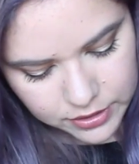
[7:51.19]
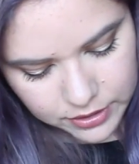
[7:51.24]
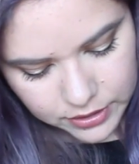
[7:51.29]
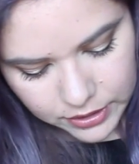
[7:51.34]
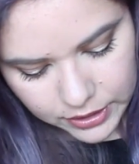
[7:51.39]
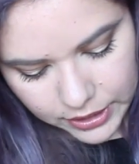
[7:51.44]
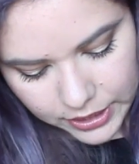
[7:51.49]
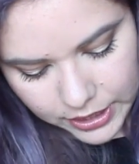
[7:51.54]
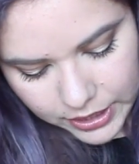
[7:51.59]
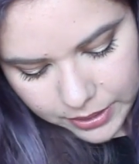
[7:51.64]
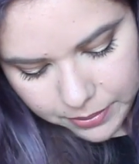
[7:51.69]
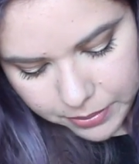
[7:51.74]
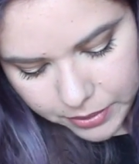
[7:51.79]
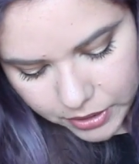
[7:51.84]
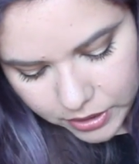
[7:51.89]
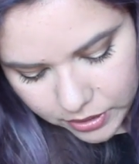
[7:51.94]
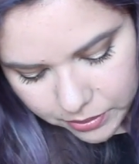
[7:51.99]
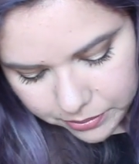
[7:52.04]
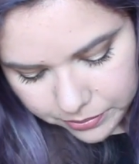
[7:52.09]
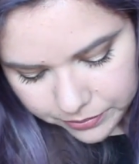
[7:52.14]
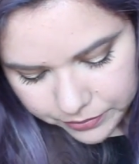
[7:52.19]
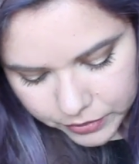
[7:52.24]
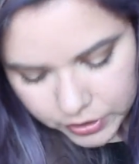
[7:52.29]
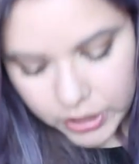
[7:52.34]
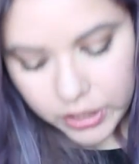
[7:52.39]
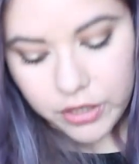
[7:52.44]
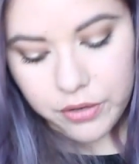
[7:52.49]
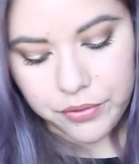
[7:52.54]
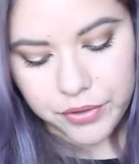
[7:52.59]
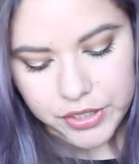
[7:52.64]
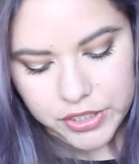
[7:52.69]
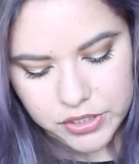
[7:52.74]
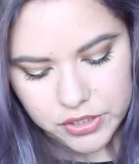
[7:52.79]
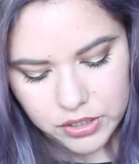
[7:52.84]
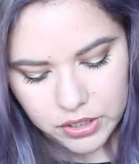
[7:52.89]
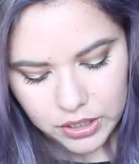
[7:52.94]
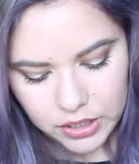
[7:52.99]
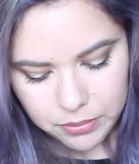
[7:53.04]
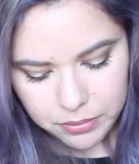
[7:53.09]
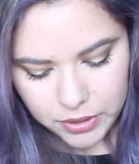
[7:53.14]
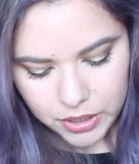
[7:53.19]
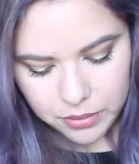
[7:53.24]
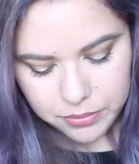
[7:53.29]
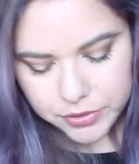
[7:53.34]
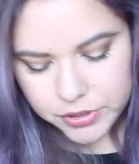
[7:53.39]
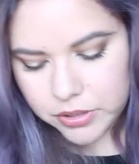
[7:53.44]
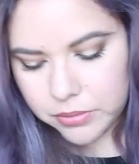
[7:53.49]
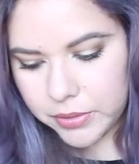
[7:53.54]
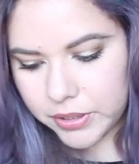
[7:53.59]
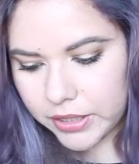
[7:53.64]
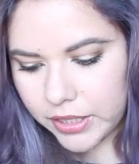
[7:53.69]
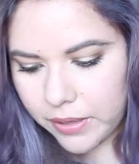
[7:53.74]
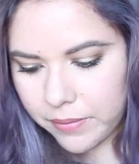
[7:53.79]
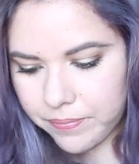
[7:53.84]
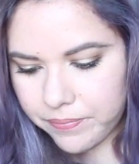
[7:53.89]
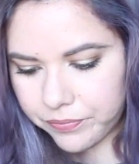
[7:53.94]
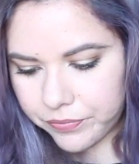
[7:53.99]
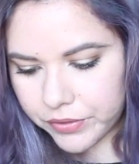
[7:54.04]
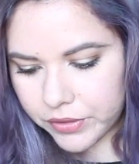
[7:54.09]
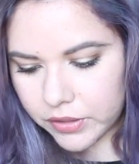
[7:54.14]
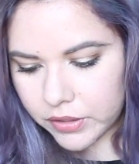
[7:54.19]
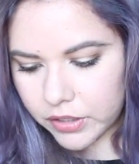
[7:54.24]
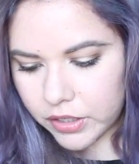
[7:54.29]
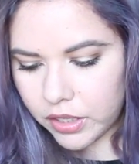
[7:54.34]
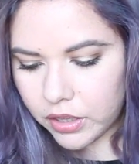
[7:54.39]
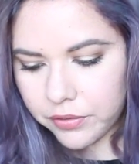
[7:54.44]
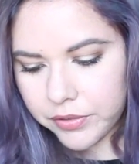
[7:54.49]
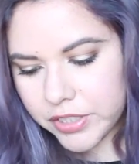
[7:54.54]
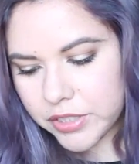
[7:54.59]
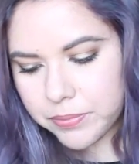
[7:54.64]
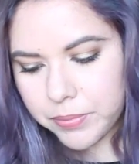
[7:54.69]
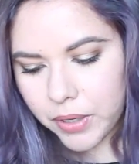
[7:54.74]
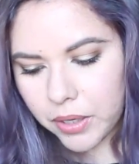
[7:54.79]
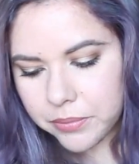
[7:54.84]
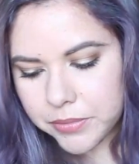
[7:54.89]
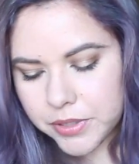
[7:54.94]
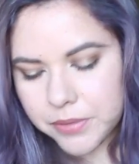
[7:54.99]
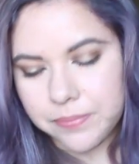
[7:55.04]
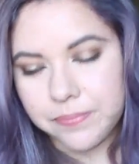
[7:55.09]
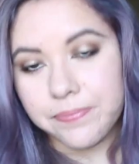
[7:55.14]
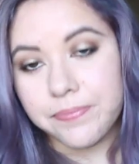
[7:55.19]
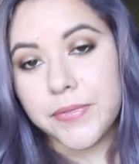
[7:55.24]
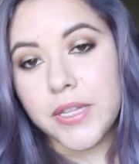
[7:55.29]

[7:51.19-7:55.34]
The Le Balm, Color Riche Le Balm or something like that. Color Riche Balms.